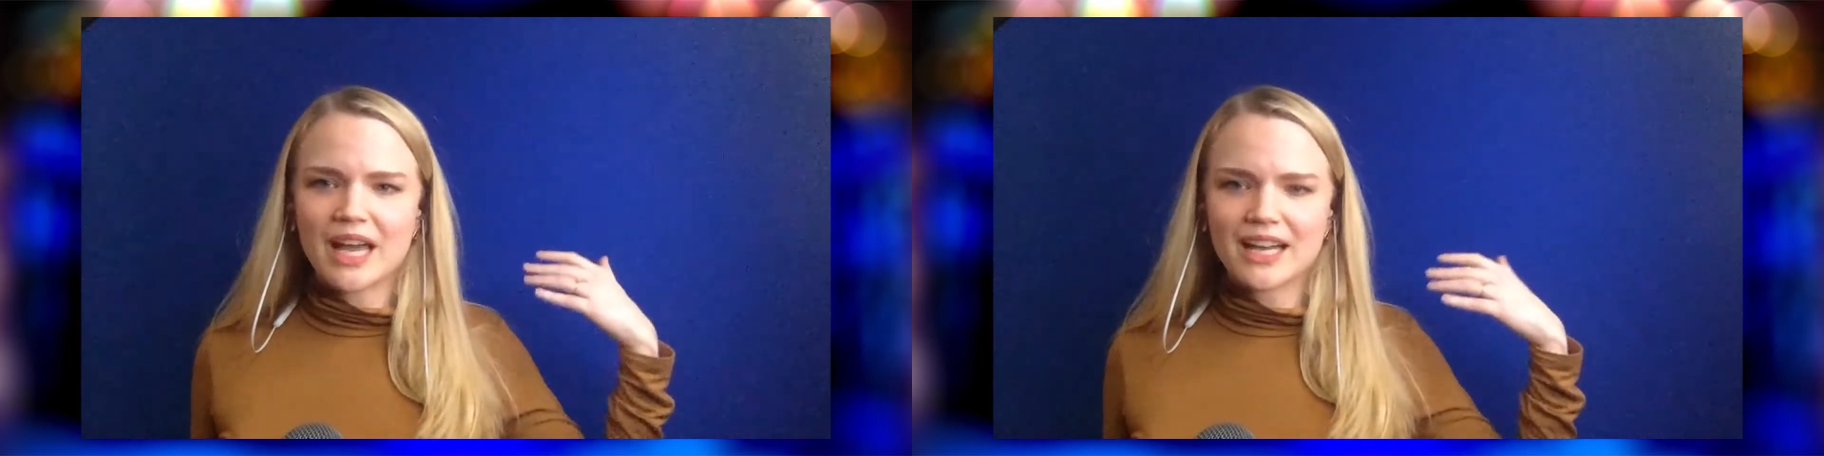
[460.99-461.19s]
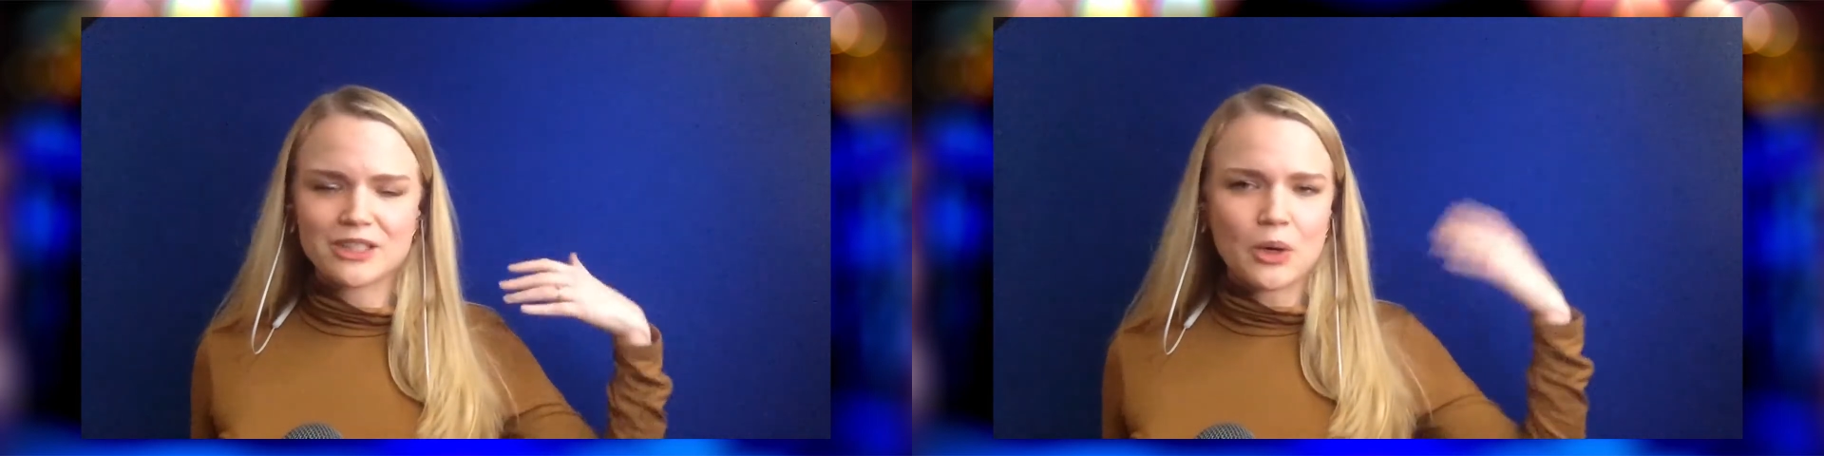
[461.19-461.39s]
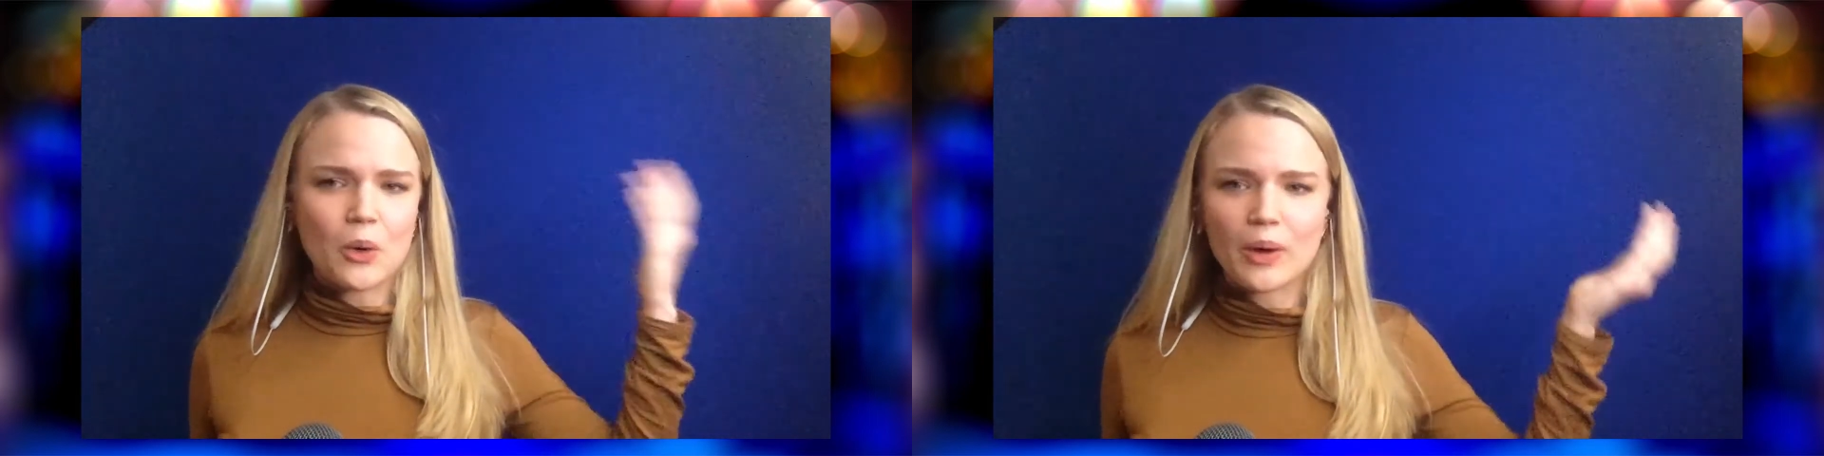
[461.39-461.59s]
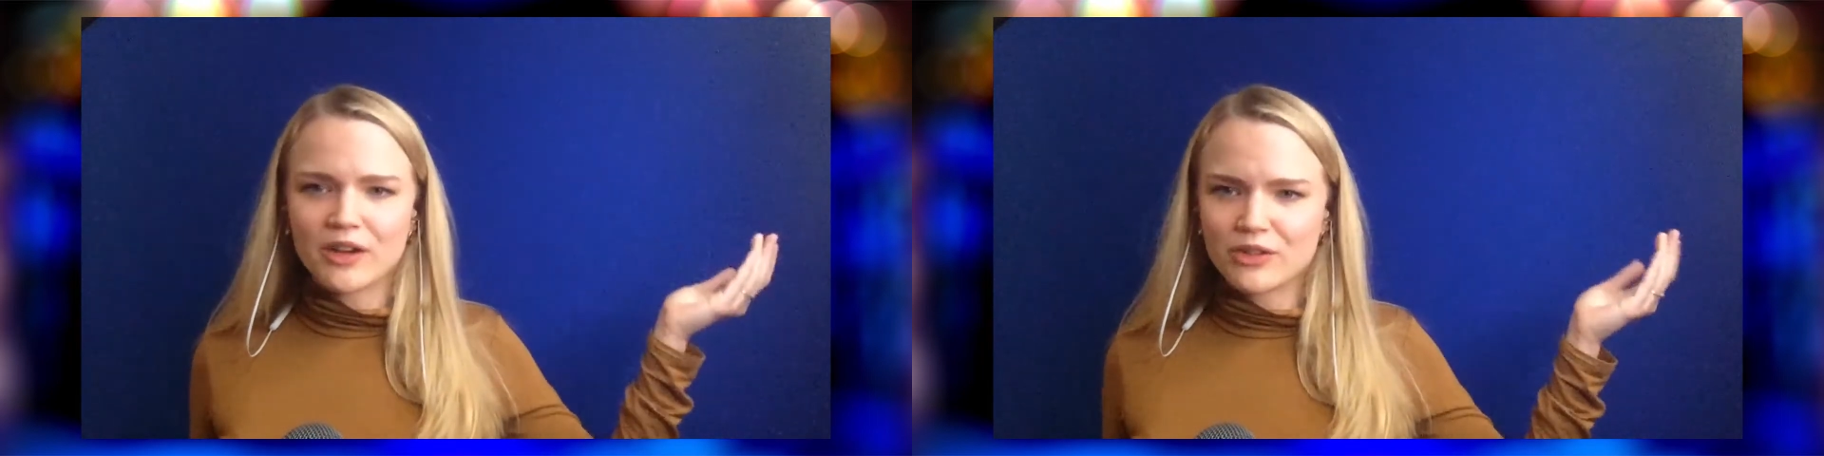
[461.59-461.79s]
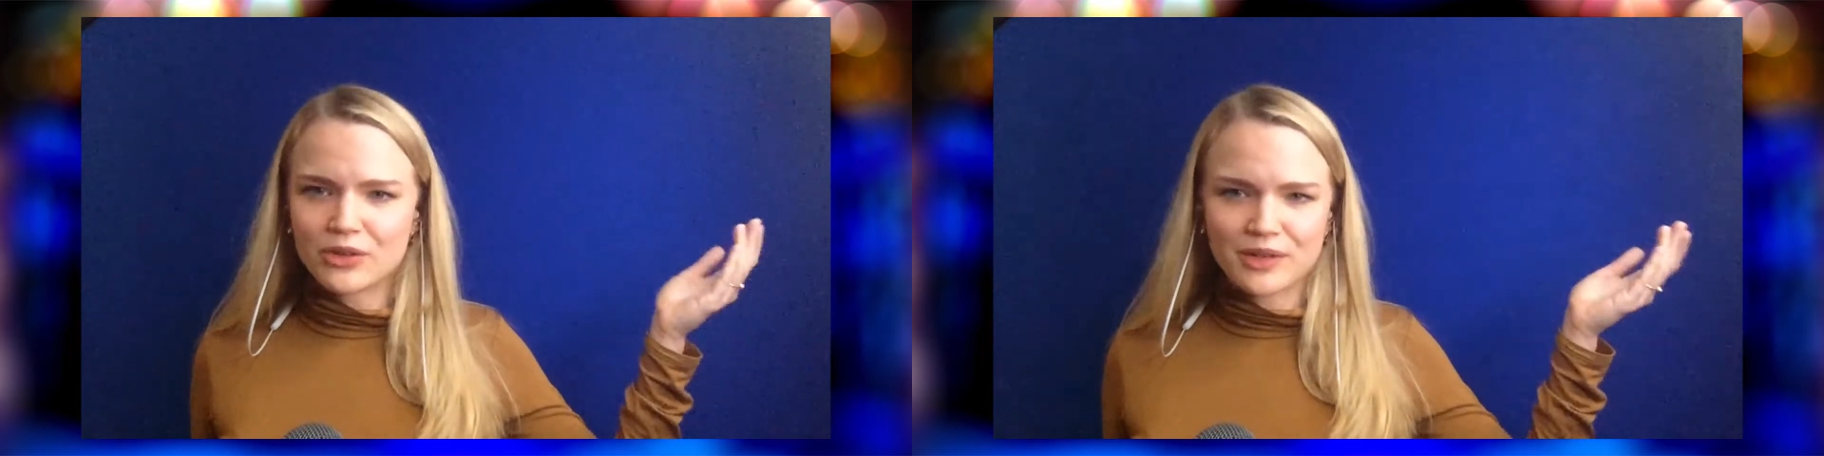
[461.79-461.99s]
to act coy
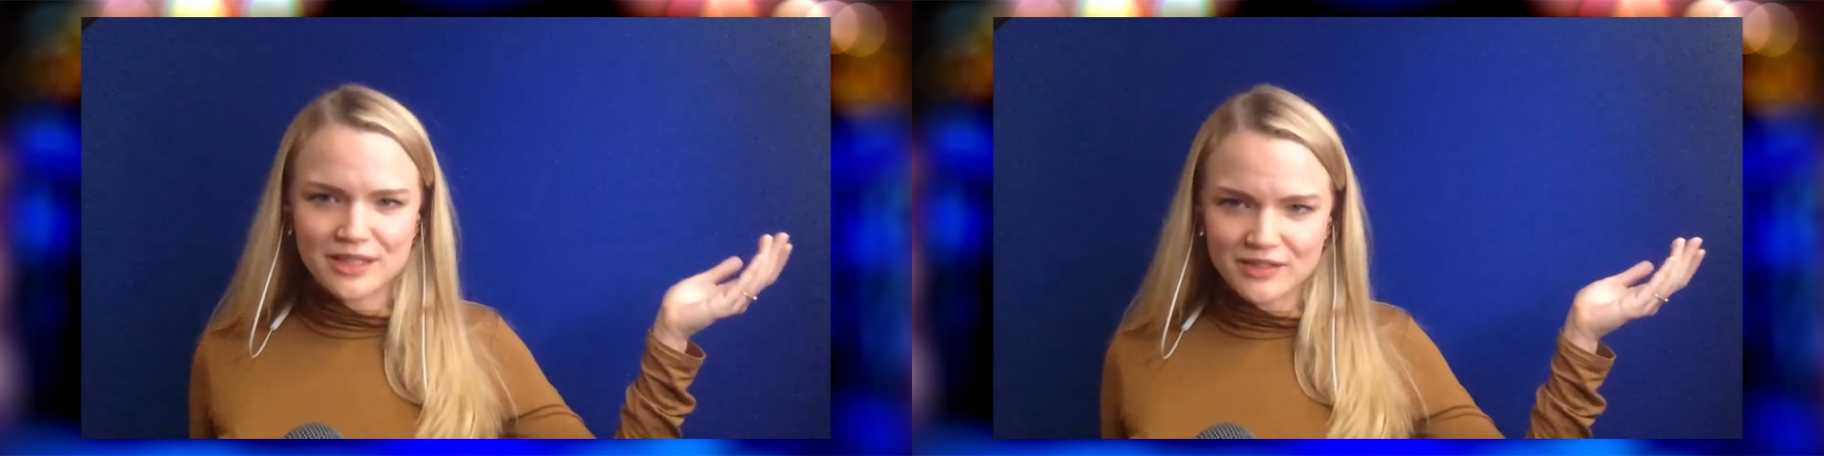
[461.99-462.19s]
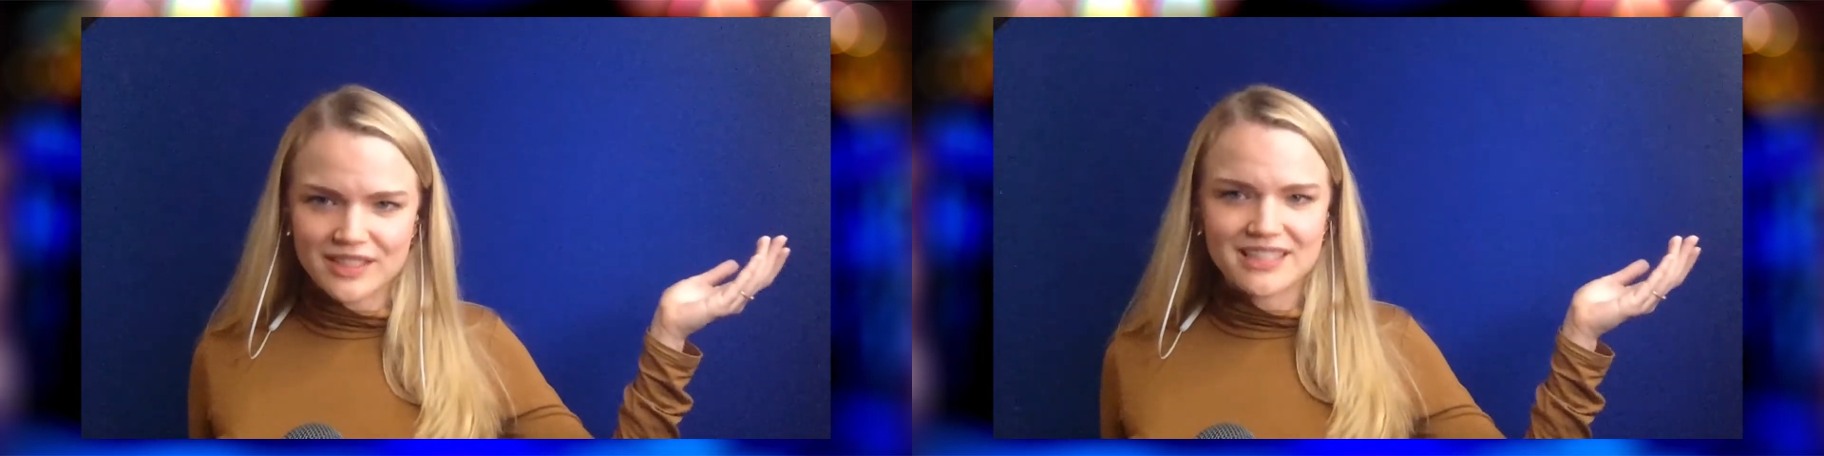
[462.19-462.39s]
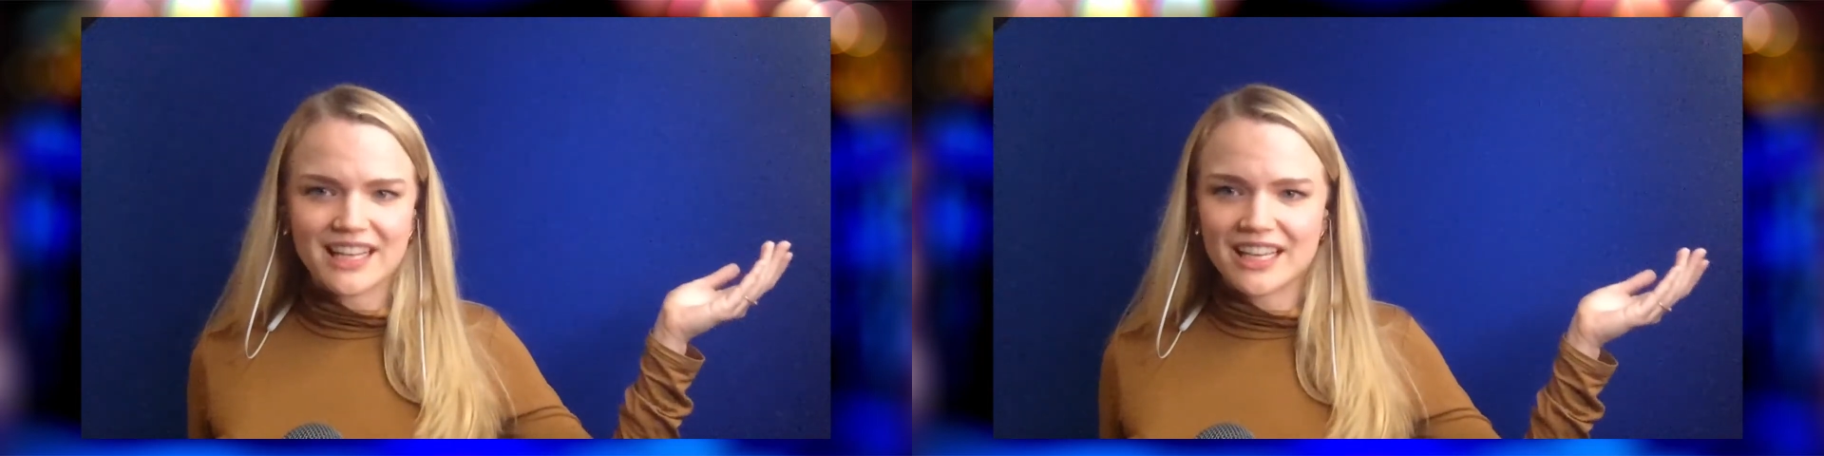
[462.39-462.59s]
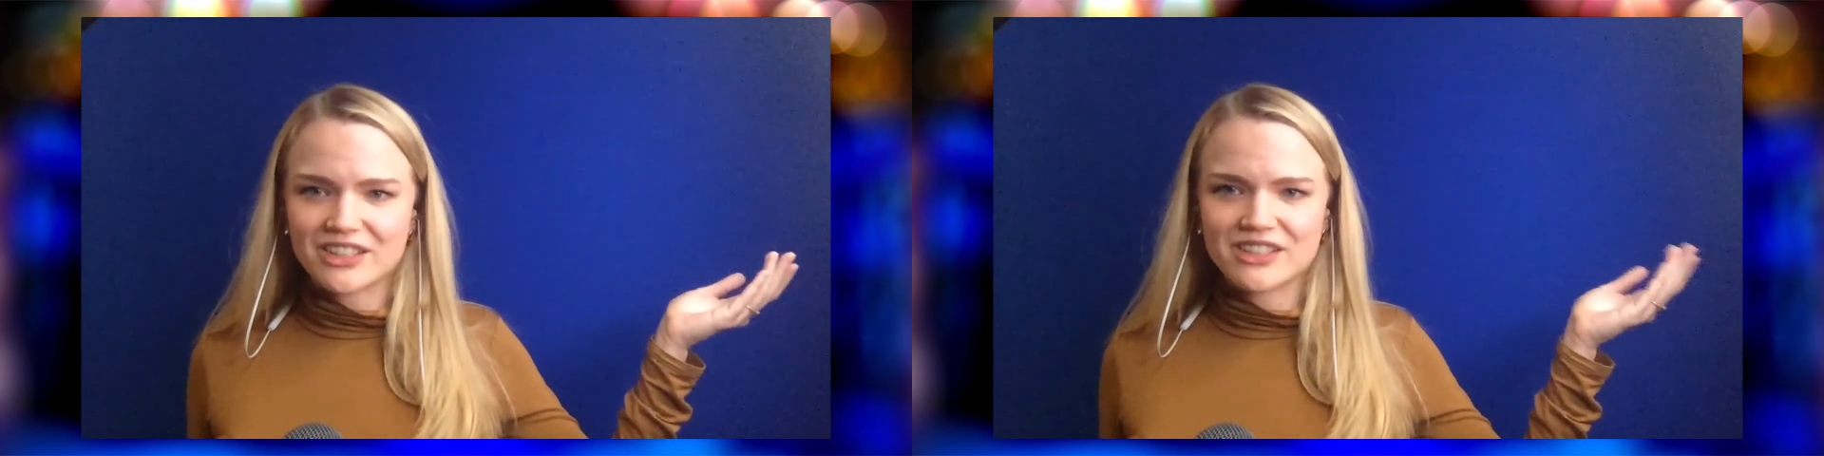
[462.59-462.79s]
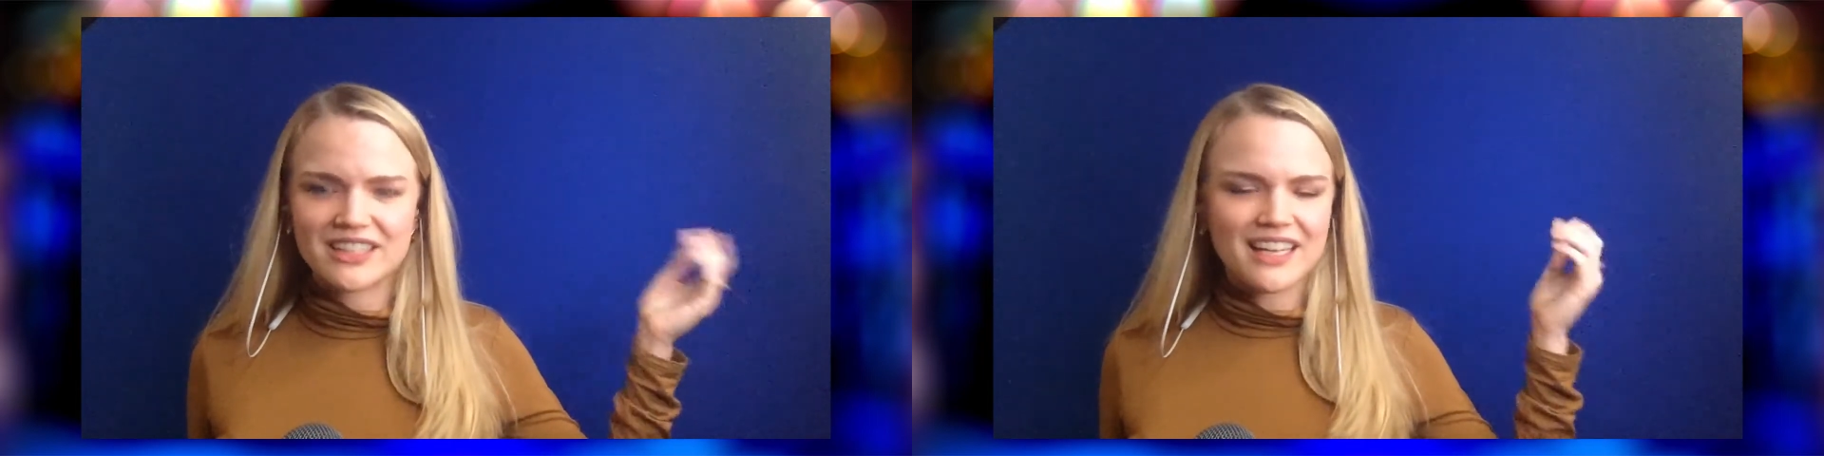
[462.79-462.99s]
for the rest of the
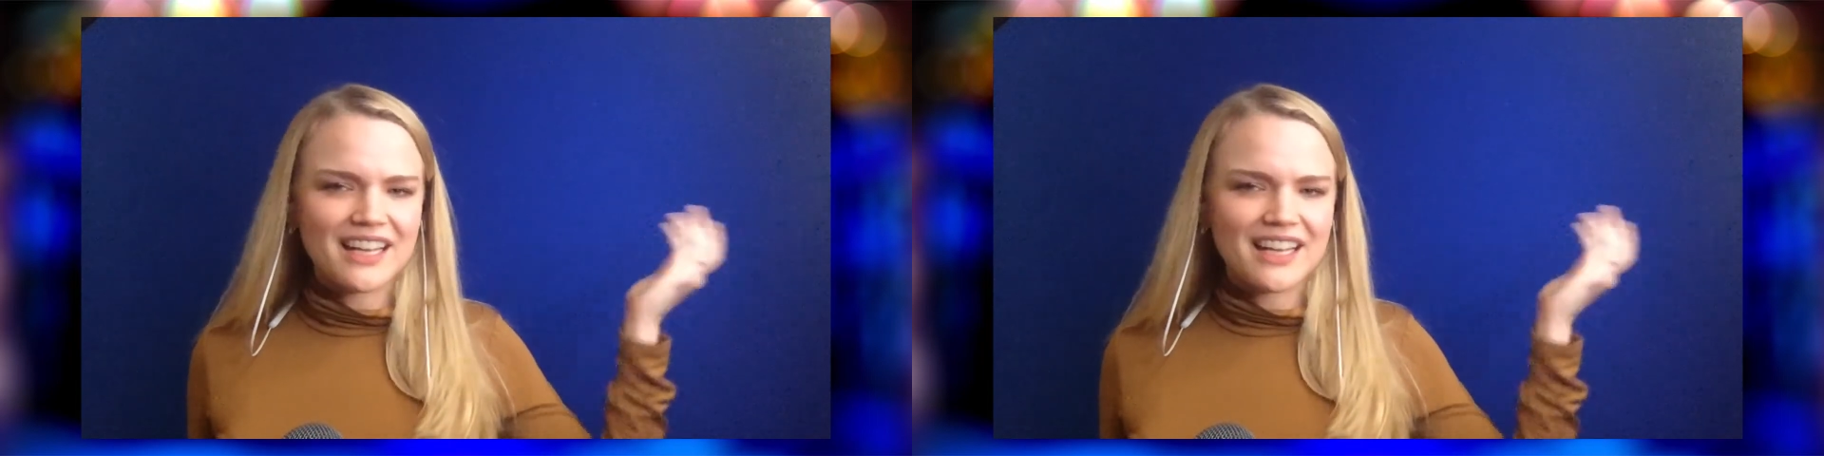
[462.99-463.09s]
sketch.